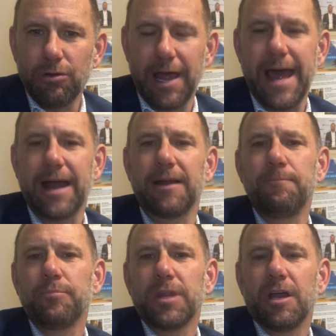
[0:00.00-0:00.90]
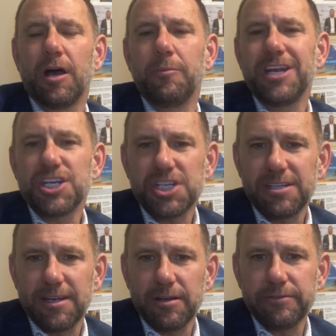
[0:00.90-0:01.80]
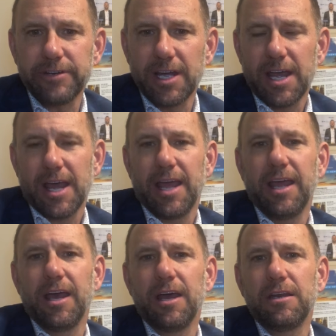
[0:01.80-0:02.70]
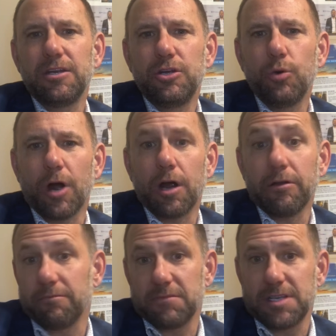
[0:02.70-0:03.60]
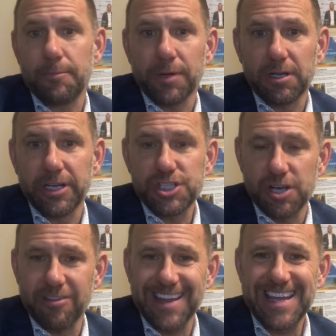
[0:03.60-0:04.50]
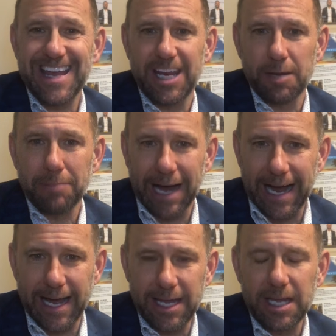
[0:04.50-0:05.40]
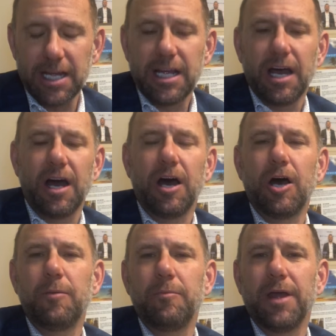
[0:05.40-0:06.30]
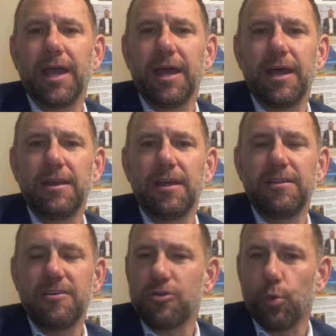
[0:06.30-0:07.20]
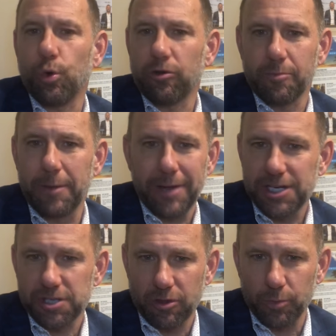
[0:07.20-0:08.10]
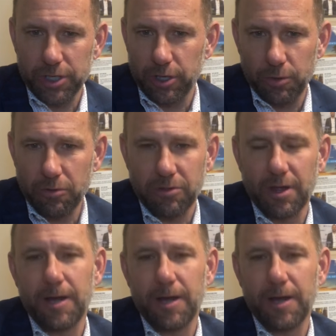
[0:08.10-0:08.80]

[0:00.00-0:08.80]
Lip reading: you lack initiative, and you are typically just getting by. And these are words my patients would use,